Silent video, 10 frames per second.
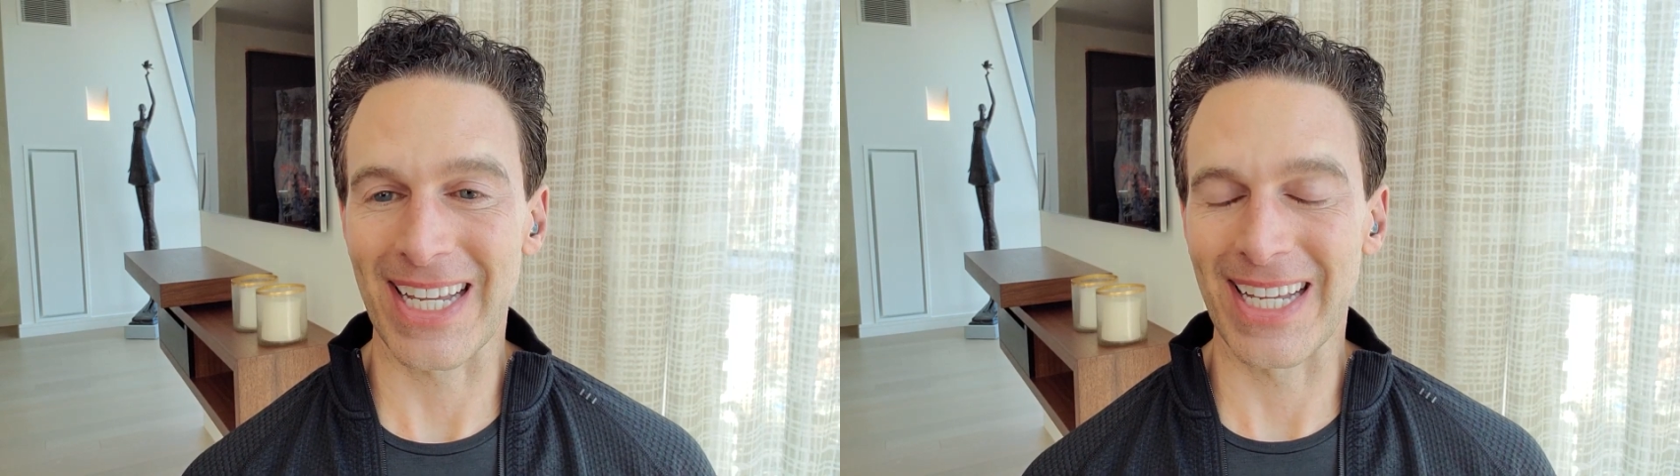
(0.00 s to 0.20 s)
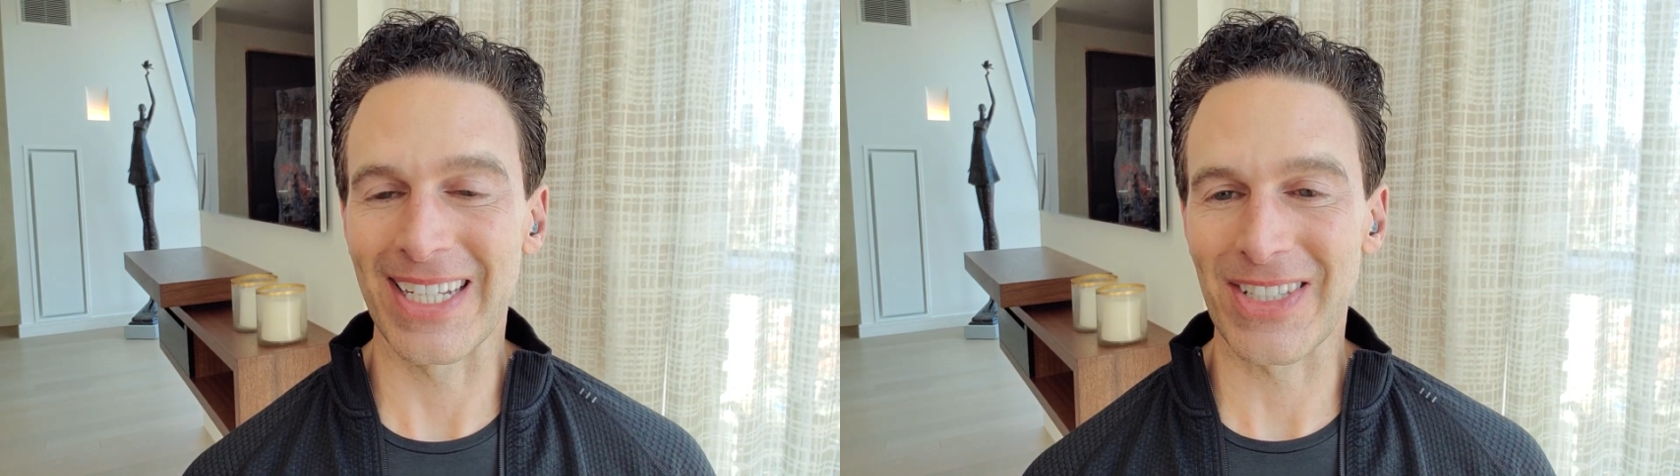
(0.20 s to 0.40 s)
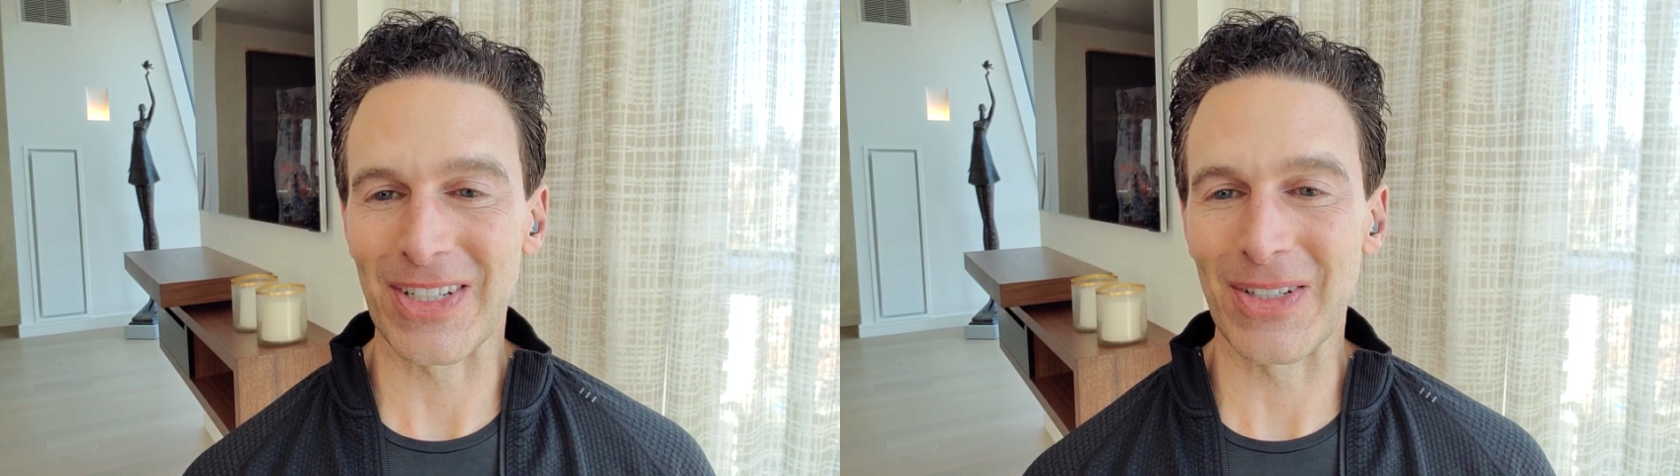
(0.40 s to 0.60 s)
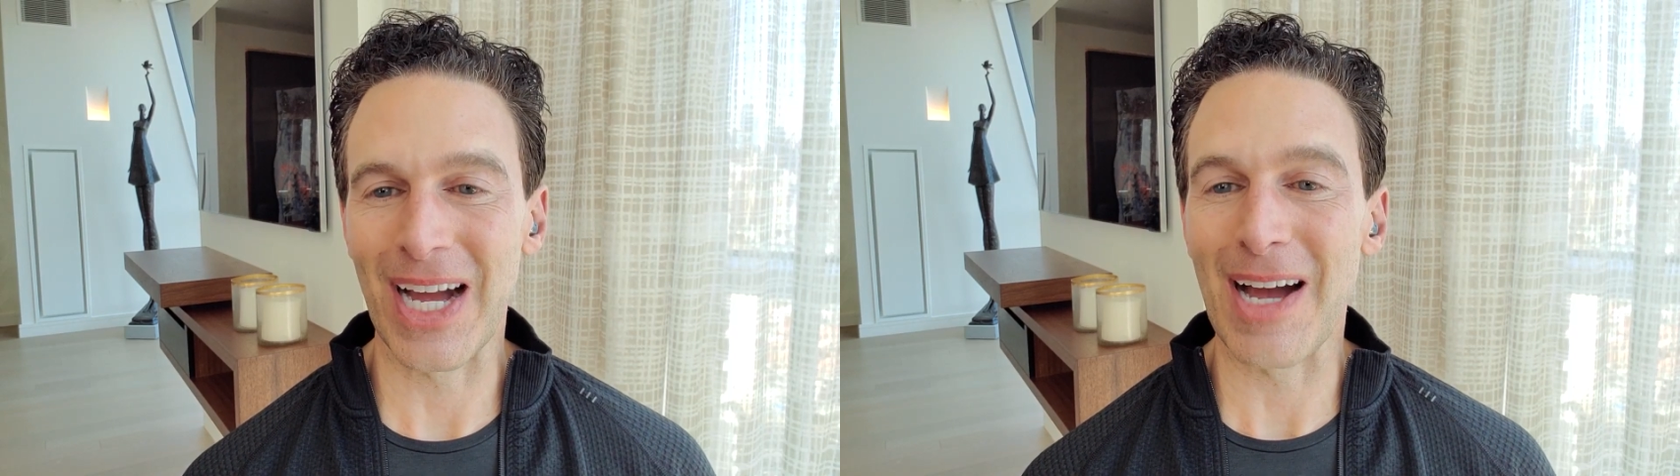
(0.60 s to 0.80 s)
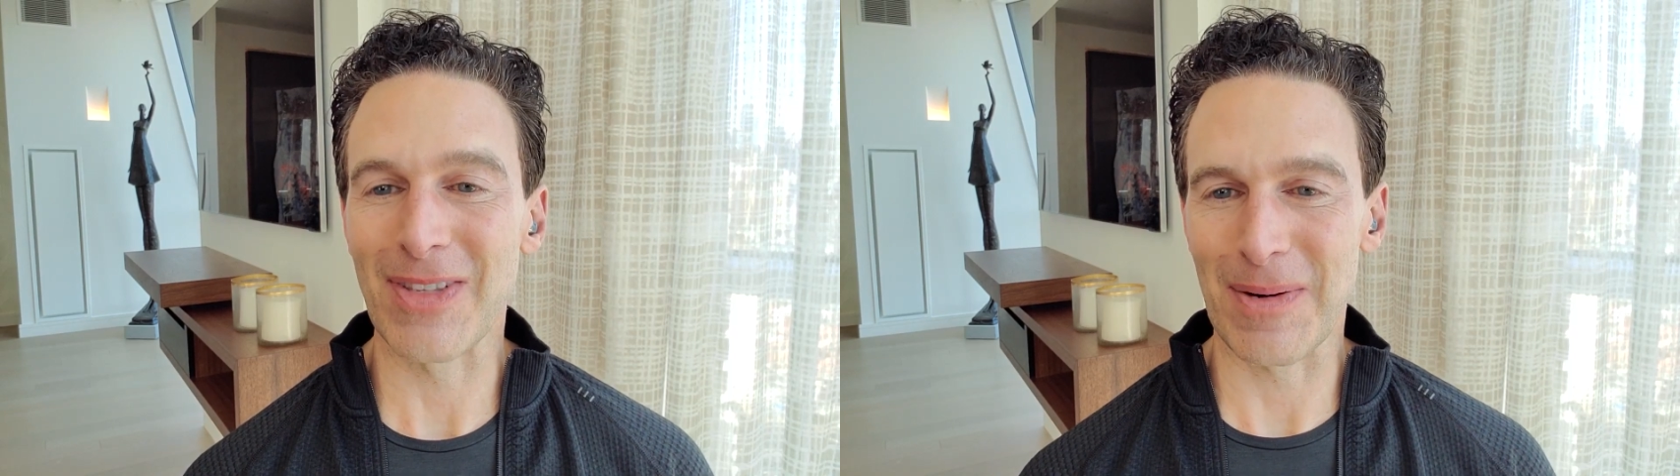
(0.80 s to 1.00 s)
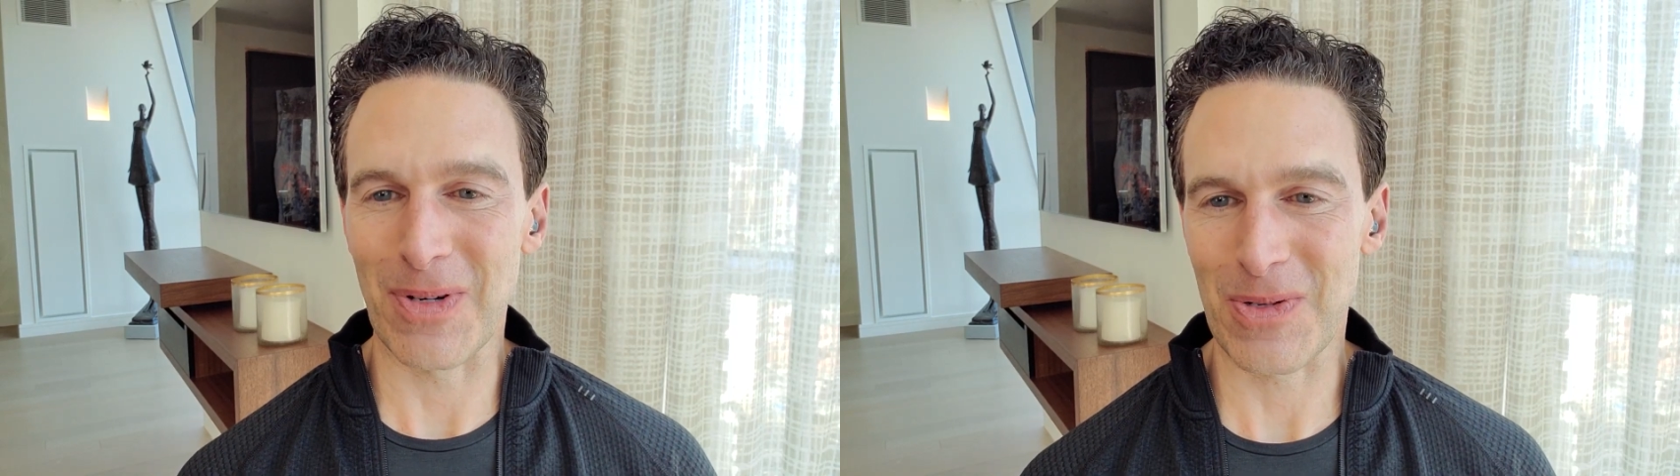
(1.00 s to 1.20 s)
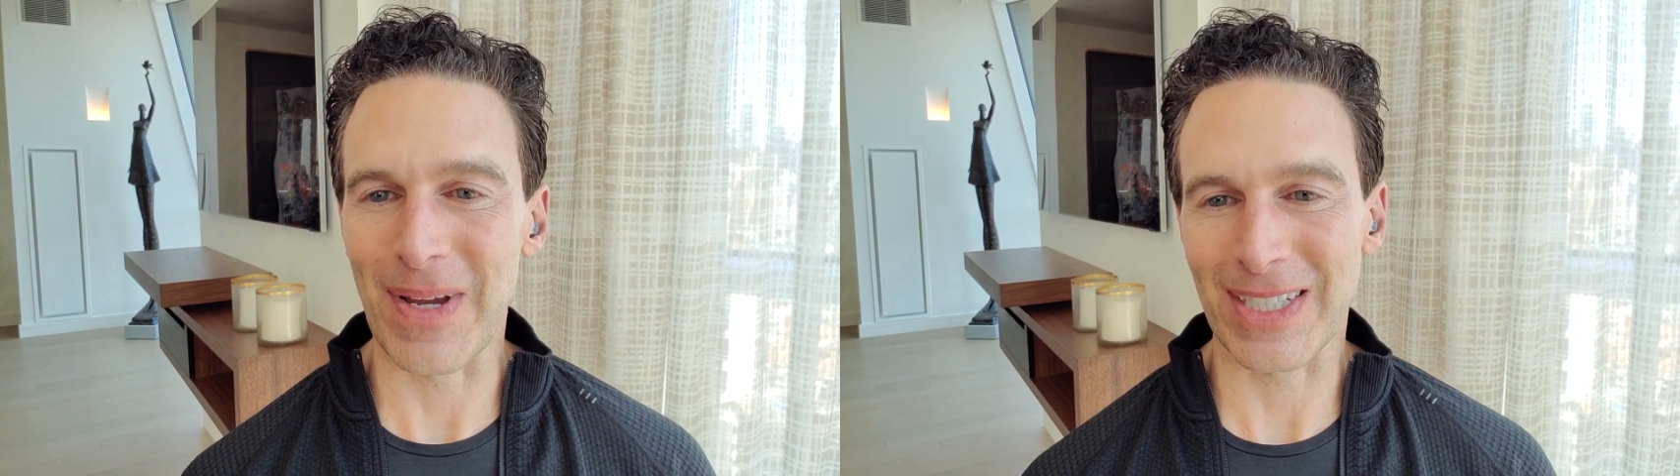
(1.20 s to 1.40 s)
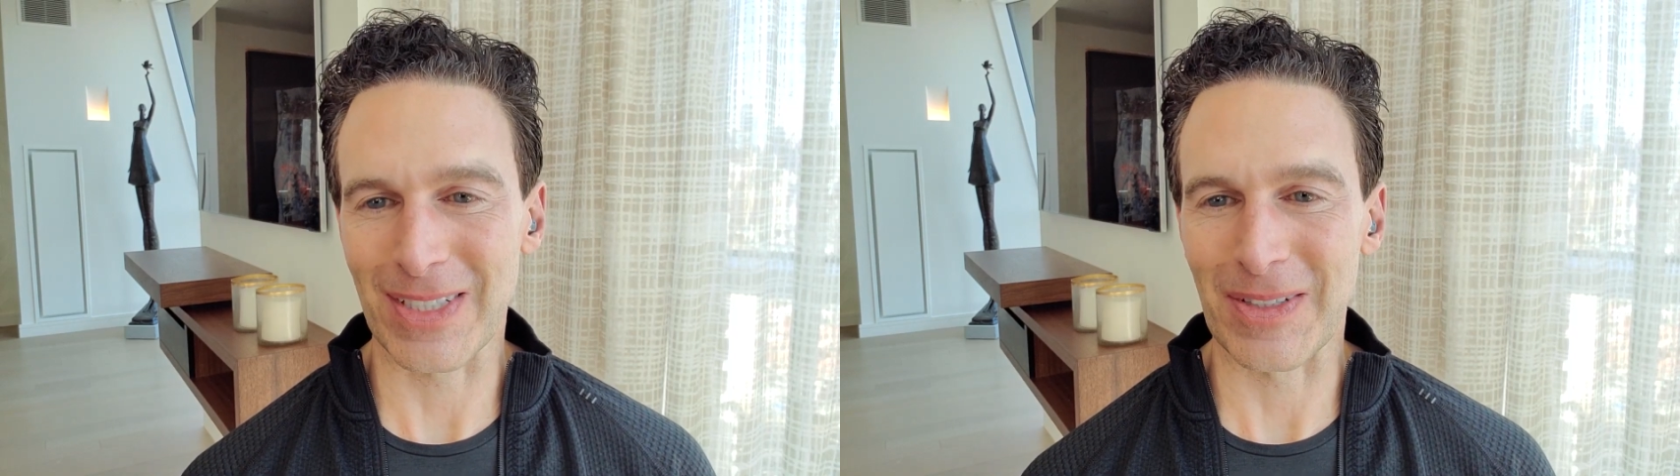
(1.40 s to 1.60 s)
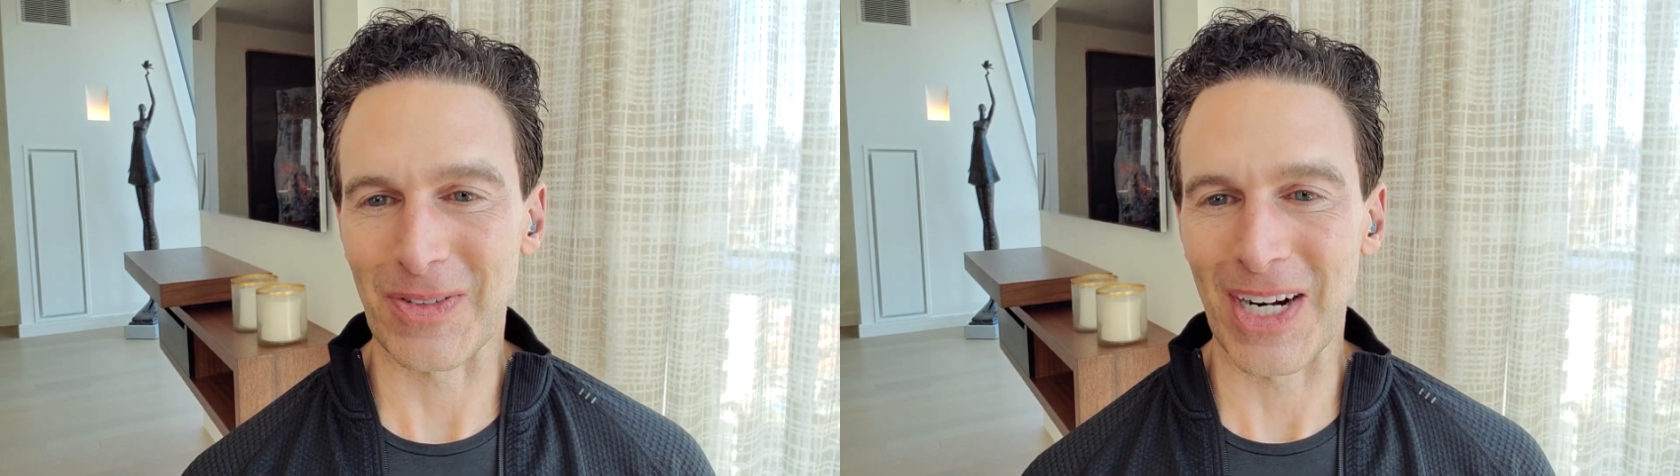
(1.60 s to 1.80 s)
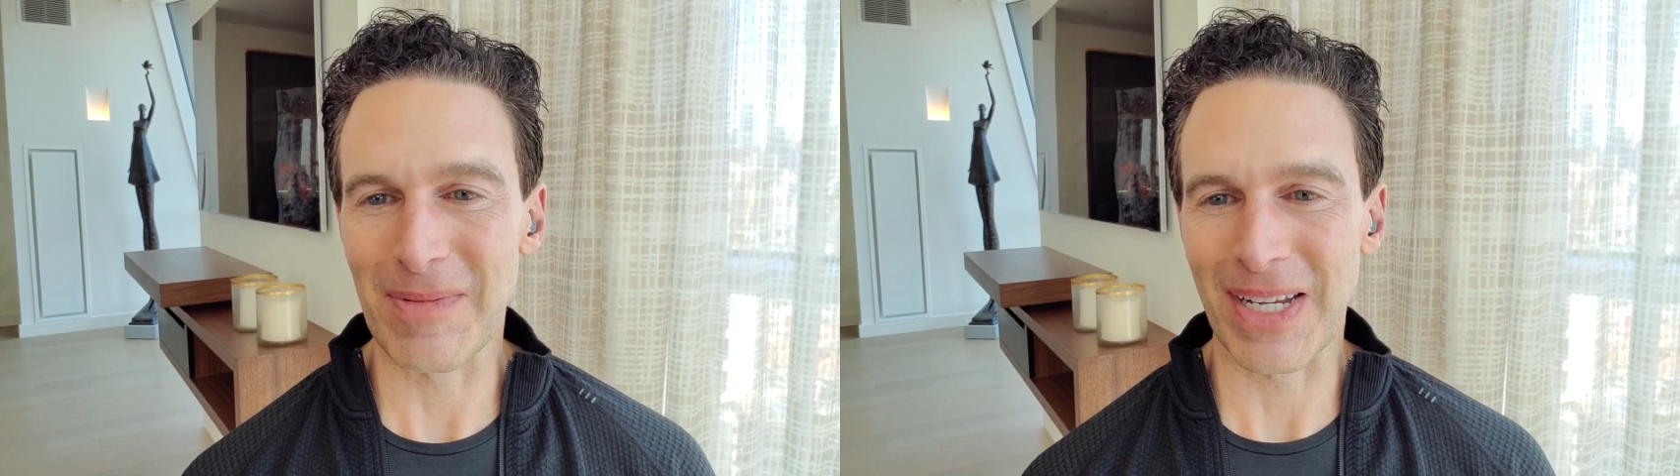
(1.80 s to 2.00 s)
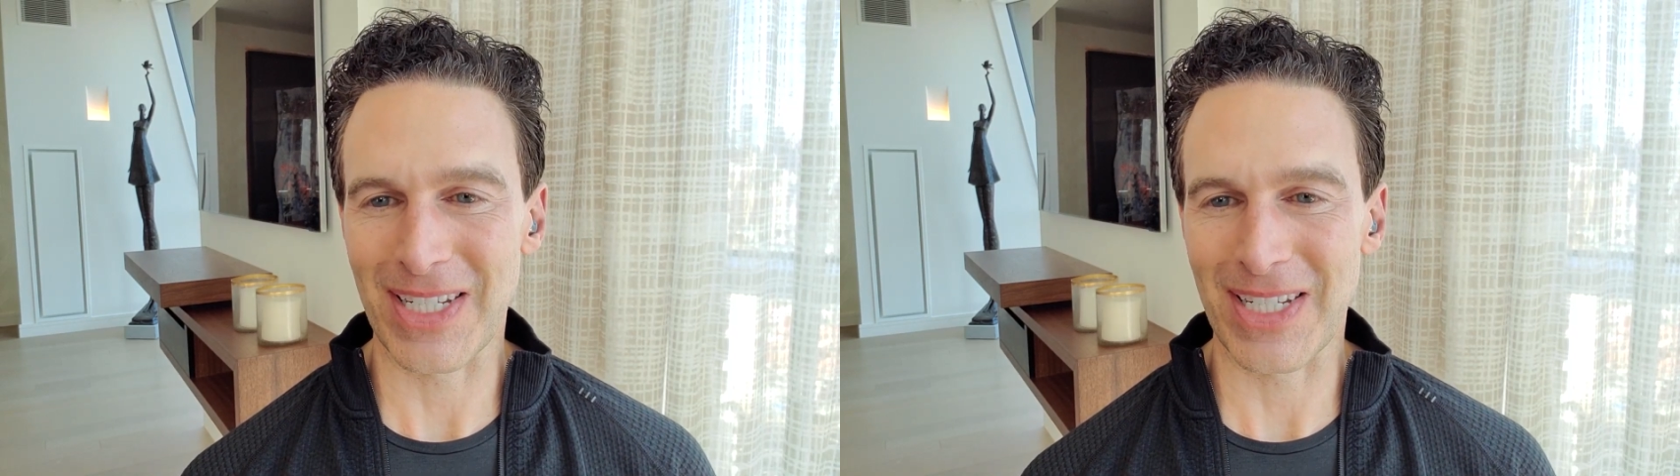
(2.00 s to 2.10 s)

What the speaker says: to have that perspective, right?